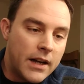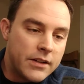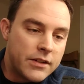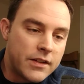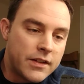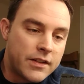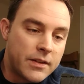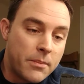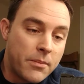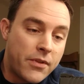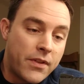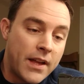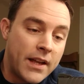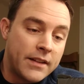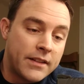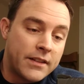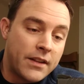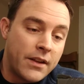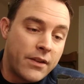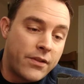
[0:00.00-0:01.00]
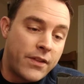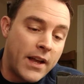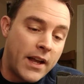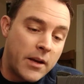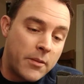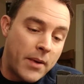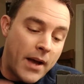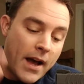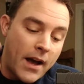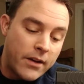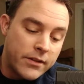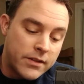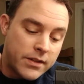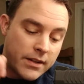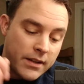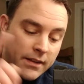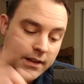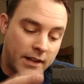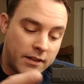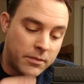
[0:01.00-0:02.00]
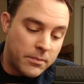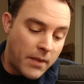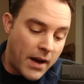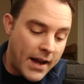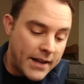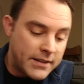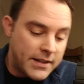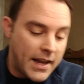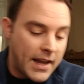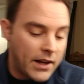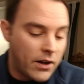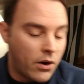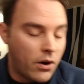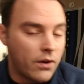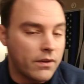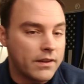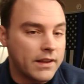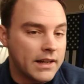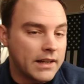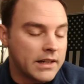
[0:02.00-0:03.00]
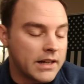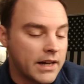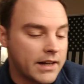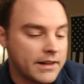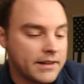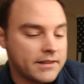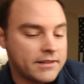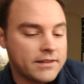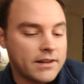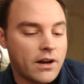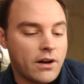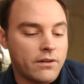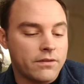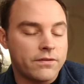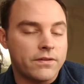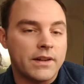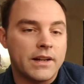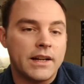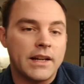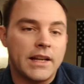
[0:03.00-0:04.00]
just some things to think about. That's my take on the gun itself. And